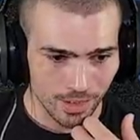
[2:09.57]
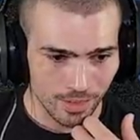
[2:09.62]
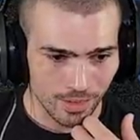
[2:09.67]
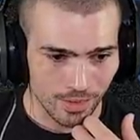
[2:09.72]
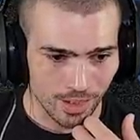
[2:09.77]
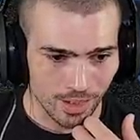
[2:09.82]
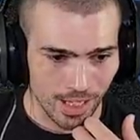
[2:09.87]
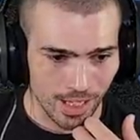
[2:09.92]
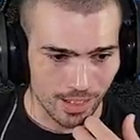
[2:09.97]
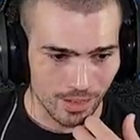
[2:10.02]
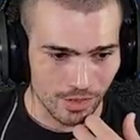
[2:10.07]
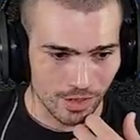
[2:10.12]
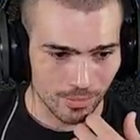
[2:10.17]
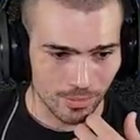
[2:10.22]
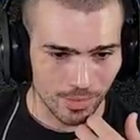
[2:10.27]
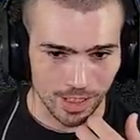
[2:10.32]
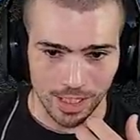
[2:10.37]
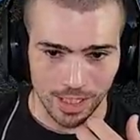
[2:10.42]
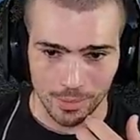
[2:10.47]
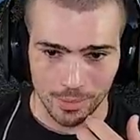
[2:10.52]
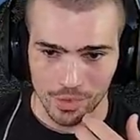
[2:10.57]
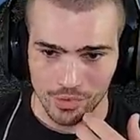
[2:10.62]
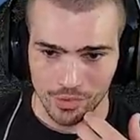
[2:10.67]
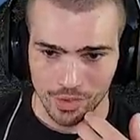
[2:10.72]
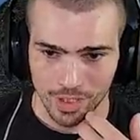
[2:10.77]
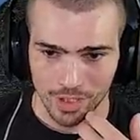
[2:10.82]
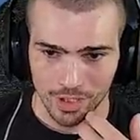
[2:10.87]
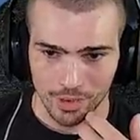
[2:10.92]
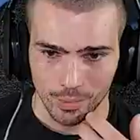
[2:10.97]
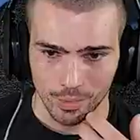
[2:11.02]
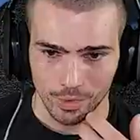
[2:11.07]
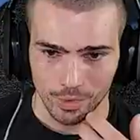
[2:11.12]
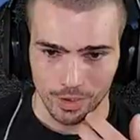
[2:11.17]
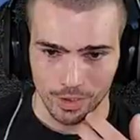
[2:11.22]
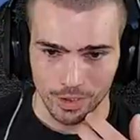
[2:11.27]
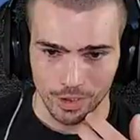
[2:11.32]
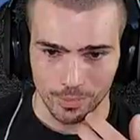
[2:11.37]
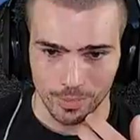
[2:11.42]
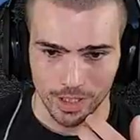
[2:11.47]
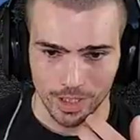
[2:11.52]
that is something I would try to do a
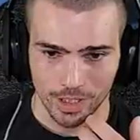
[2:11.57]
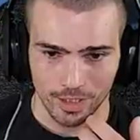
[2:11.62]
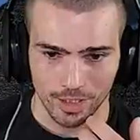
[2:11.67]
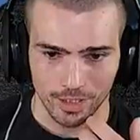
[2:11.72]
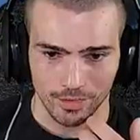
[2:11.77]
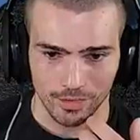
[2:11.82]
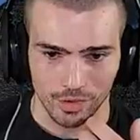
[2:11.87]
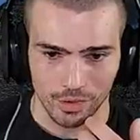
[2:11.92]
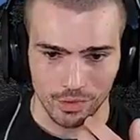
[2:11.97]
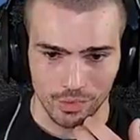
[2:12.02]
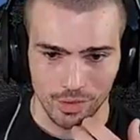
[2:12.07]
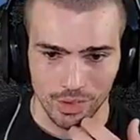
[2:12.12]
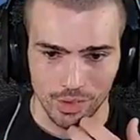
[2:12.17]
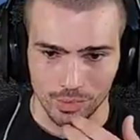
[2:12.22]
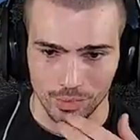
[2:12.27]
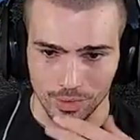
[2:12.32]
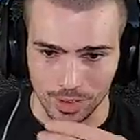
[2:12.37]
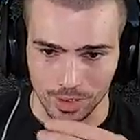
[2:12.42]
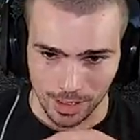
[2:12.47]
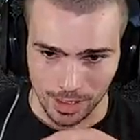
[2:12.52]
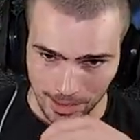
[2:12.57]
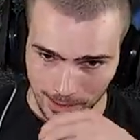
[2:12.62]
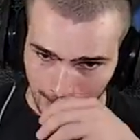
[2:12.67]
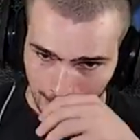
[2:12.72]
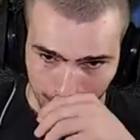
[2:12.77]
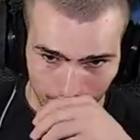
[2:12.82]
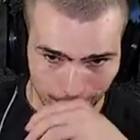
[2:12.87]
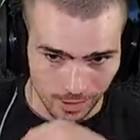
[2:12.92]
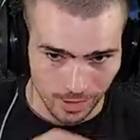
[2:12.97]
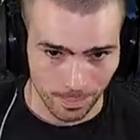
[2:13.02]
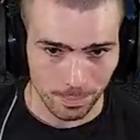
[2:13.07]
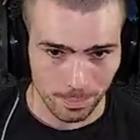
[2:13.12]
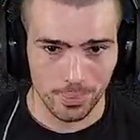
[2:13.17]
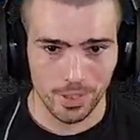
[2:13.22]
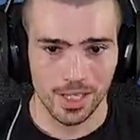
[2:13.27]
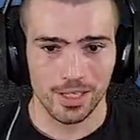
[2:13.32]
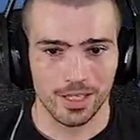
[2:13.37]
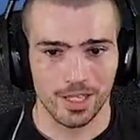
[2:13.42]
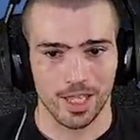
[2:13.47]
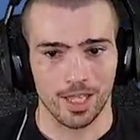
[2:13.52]
little bit cleaner. You don't need to
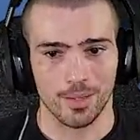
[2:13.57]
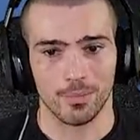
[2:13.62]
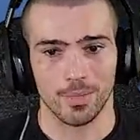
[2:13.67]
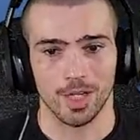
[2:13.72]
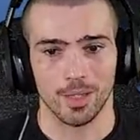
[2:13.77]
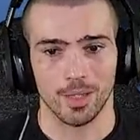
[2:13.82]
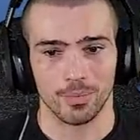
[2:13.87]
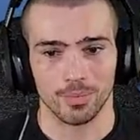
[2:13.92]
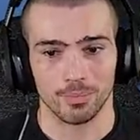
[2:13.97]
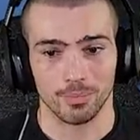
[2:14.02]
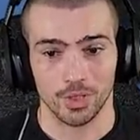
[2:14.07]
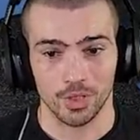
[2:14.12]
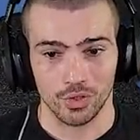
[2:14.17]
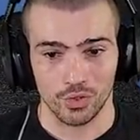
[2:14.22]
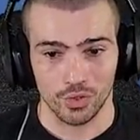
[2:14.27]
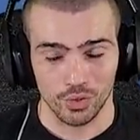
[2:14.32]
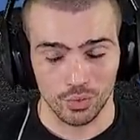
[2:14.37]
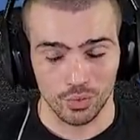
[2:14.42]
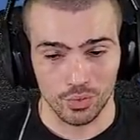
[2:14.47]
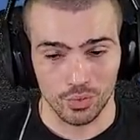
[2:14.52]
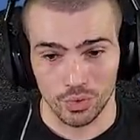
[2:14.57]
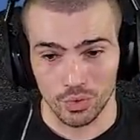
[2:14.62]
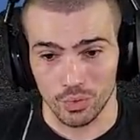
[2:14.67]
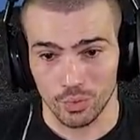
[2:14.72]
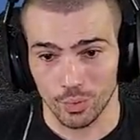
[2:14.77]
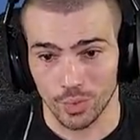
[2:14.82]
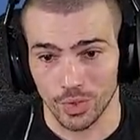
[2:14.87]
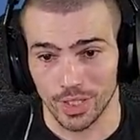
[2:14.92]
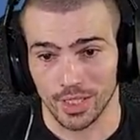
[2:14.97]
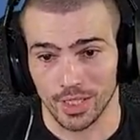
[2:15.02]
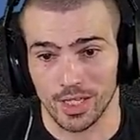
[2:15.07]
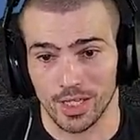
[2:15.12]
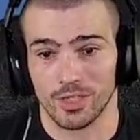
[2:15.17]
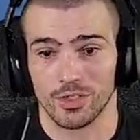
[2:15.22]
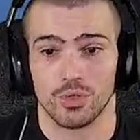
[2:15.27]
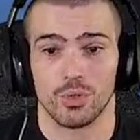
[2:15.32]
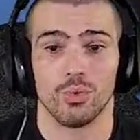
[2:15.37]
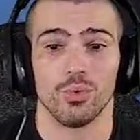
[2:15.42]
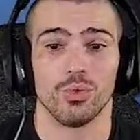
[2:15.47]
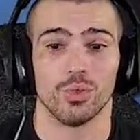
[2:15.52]
pick him up, but you do want to get
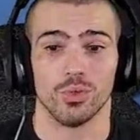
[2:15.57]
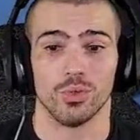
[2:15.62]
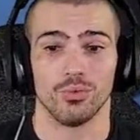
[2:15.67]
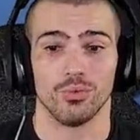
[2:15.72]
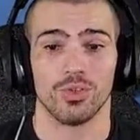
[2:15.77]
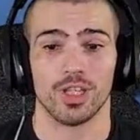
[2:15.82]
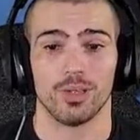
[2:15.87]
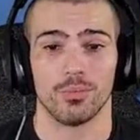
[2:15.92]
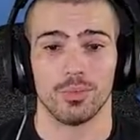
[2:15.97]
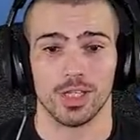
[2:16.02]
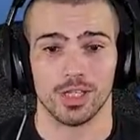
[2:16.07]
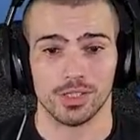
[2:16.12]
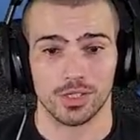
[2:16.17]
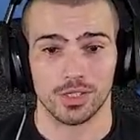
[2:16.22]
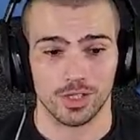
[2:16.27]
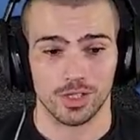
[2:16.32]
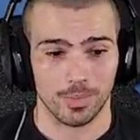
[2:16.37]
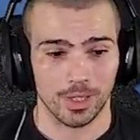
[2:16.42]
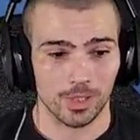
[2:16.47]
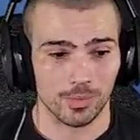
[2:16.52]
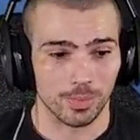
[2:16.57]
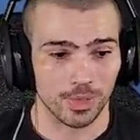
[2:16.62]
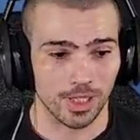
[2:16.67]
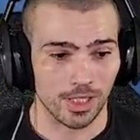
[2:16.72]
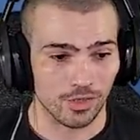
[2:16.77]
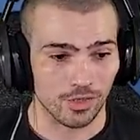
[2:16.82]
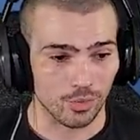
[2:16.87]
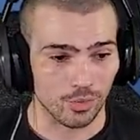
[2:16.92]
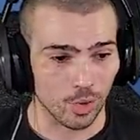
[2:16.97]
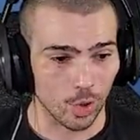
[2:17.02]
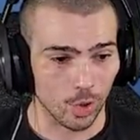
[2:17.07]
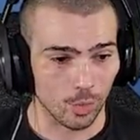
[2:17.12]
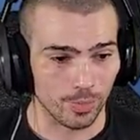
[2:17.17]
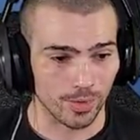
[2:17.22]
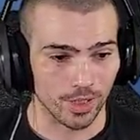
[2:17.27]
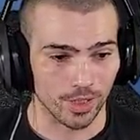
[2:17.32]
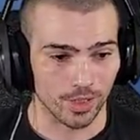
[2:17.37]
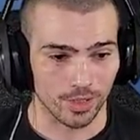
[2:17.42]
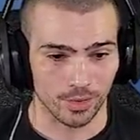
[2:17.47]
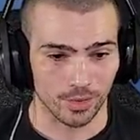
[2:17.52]
to your feet because it's the best place to
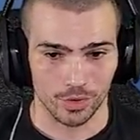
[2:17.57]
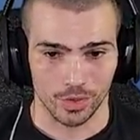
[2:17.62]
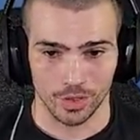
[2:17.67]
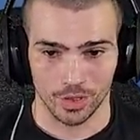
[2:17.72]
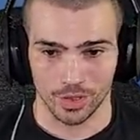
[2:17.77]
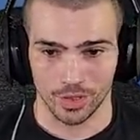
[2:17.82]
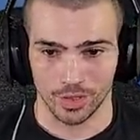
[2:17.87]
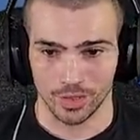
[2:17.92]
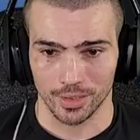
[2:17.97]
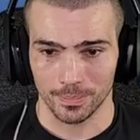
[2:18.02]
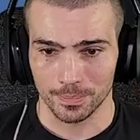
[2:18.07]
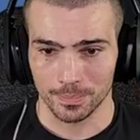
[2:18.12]
open a closed guard.